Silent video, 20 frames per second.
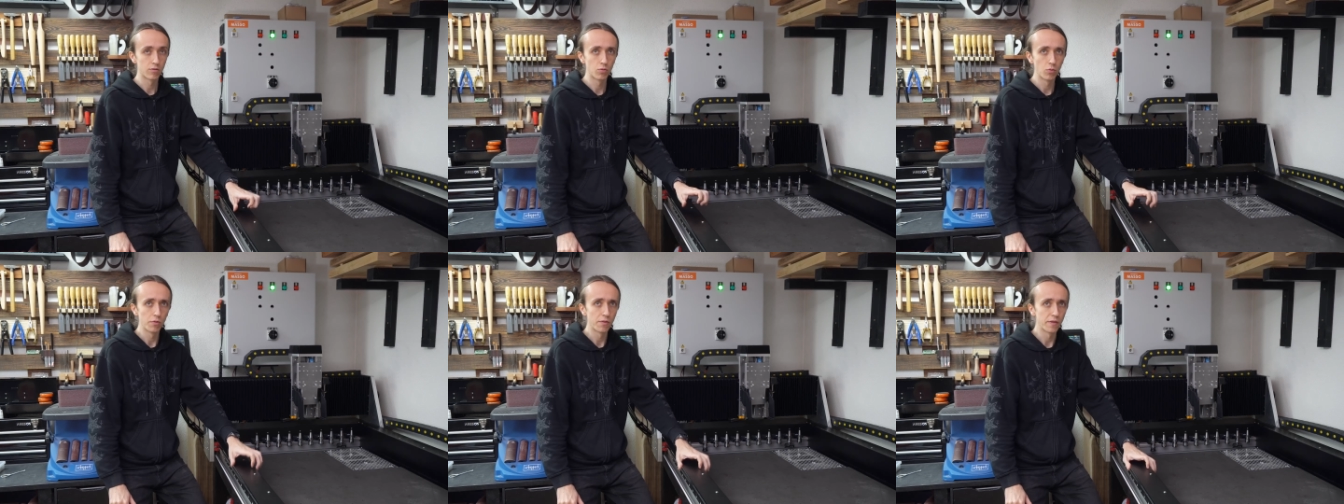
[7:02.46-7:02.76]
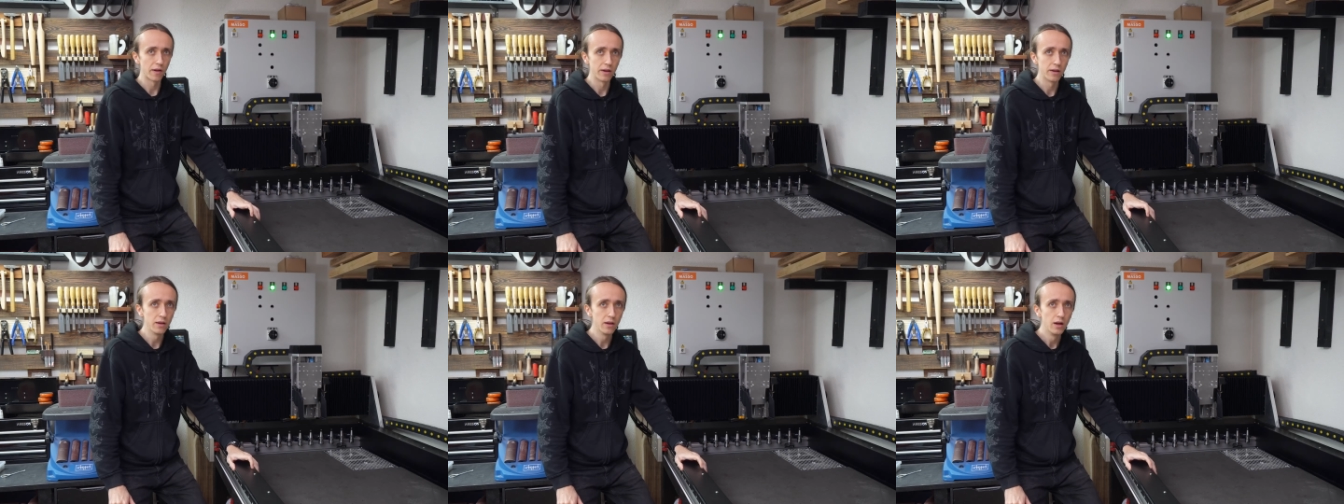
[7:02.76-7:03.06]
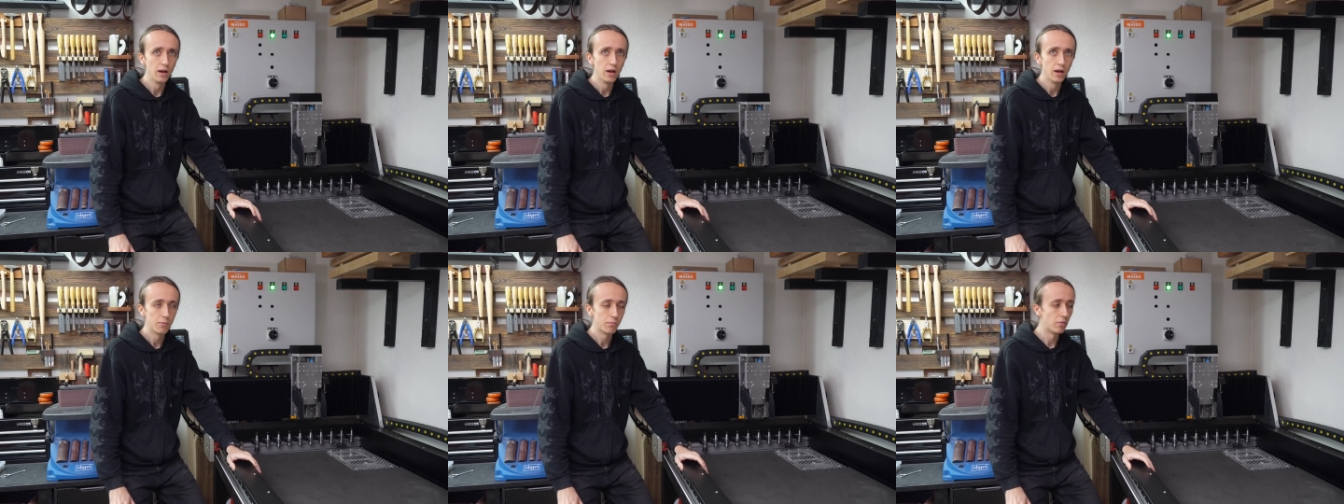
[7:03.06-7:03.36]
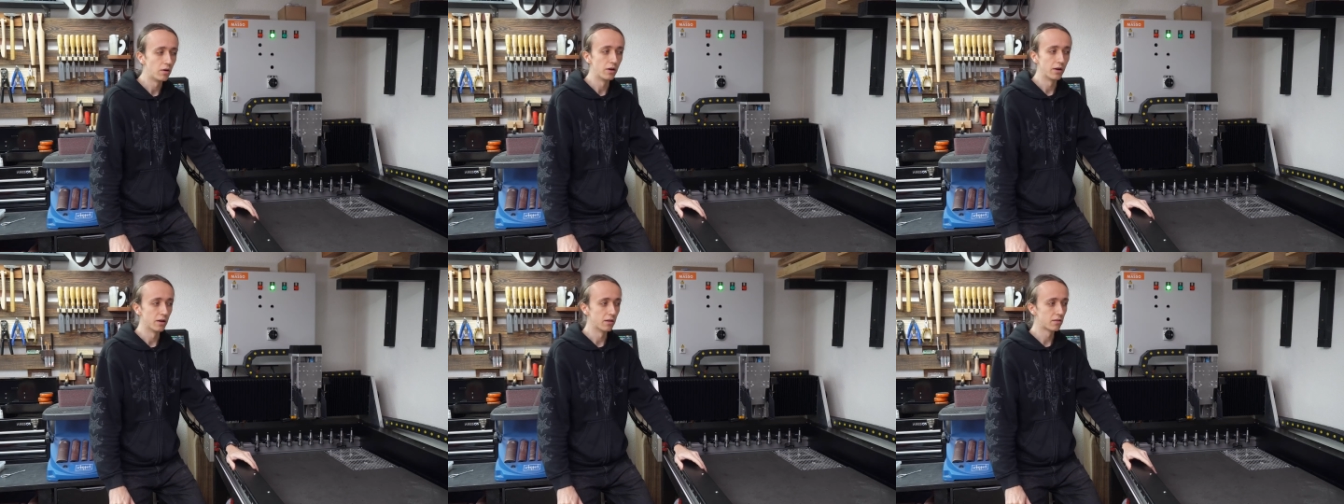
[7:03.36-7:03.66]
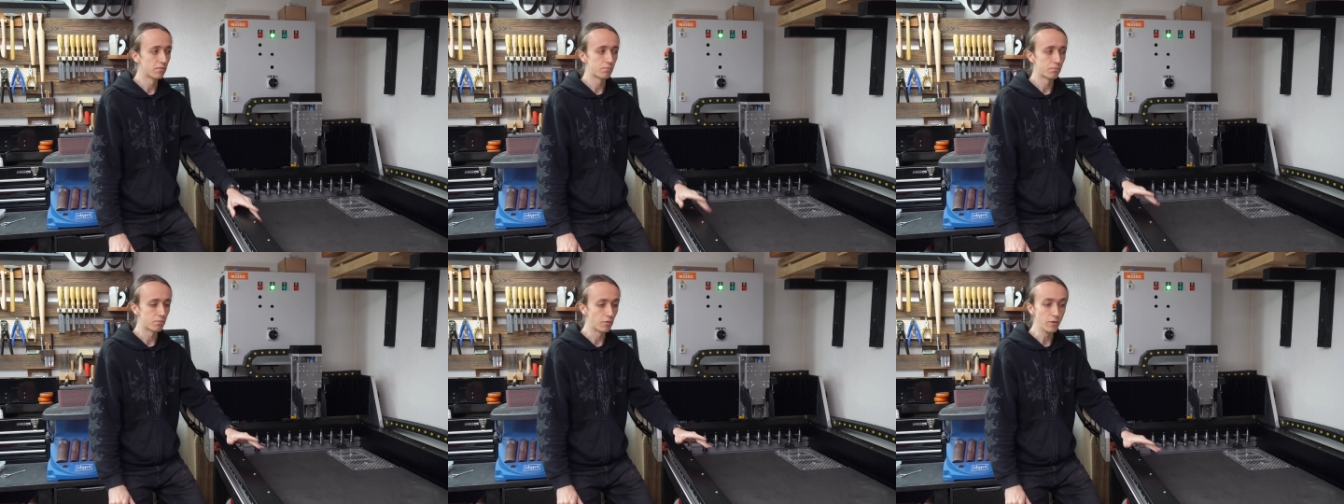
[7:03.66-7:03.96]
too thin, but
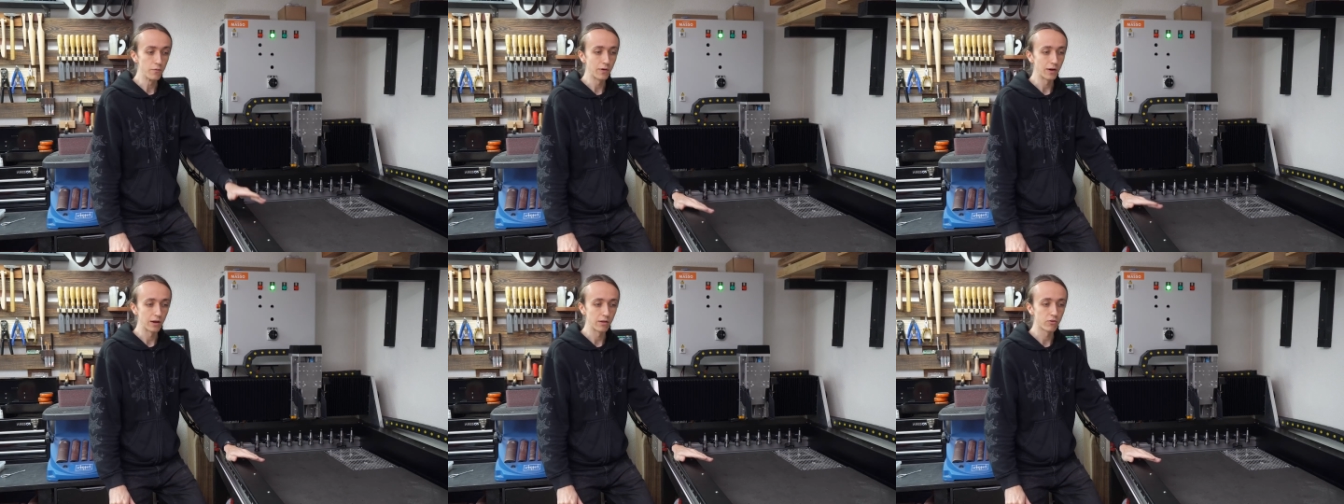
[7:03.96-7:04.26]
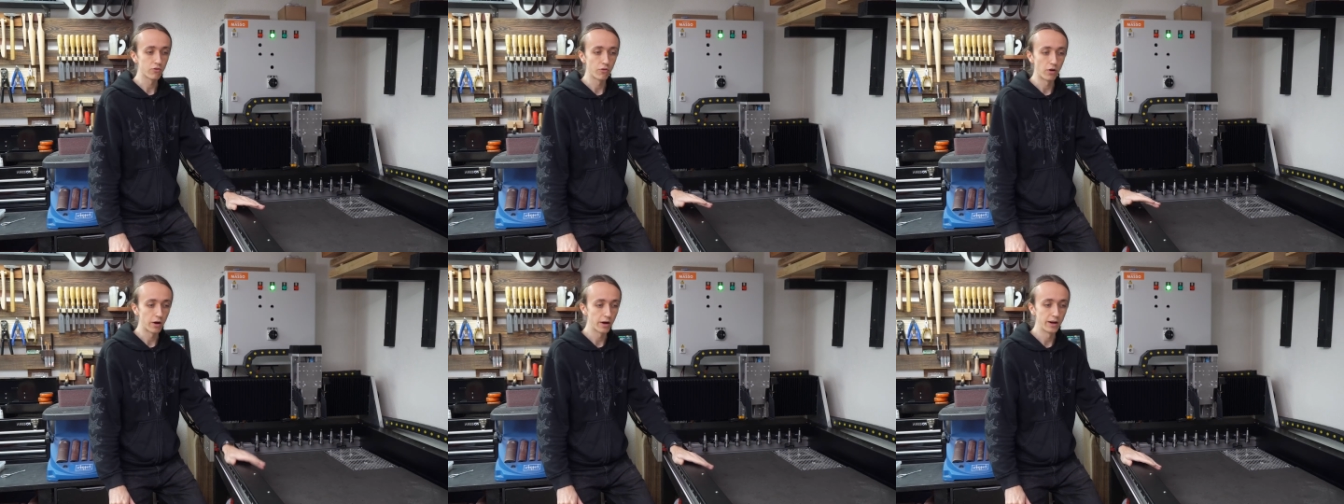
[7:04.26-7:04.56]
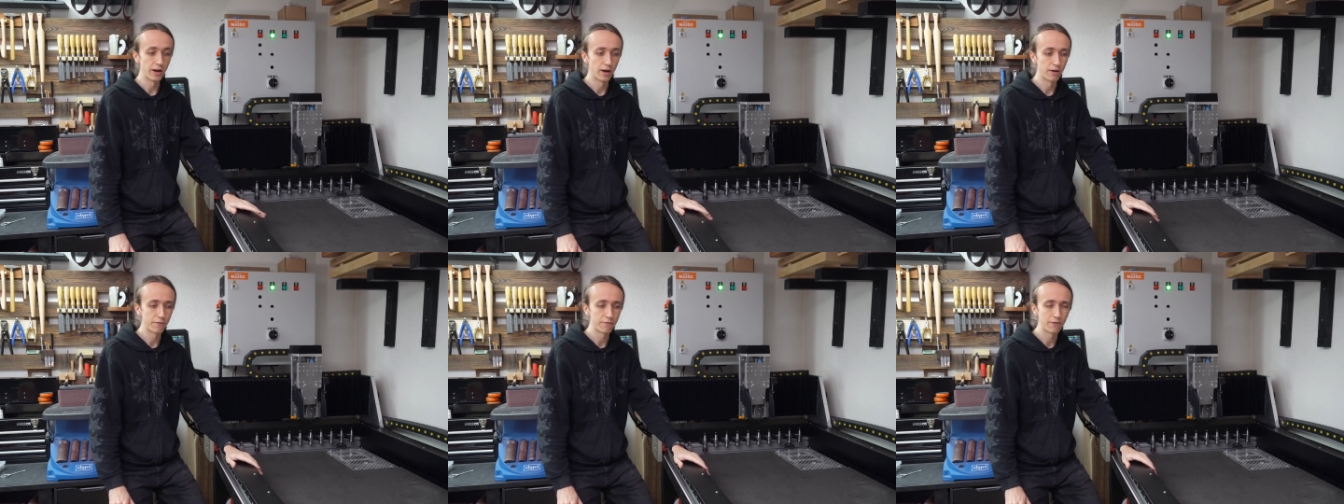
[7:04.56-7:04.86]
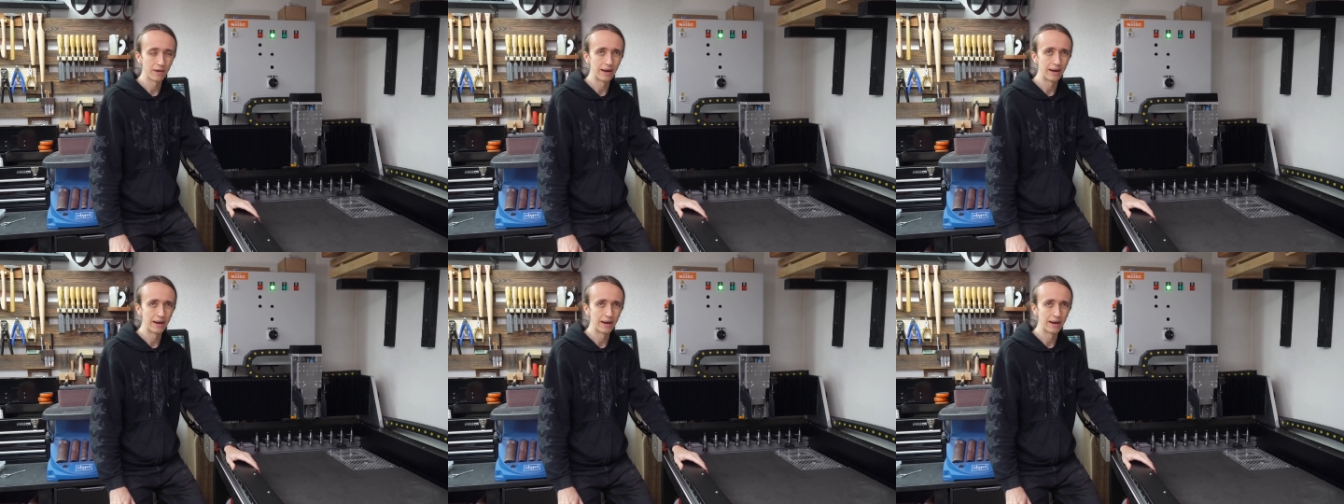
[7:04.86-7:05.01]
it's perfectly strong enough.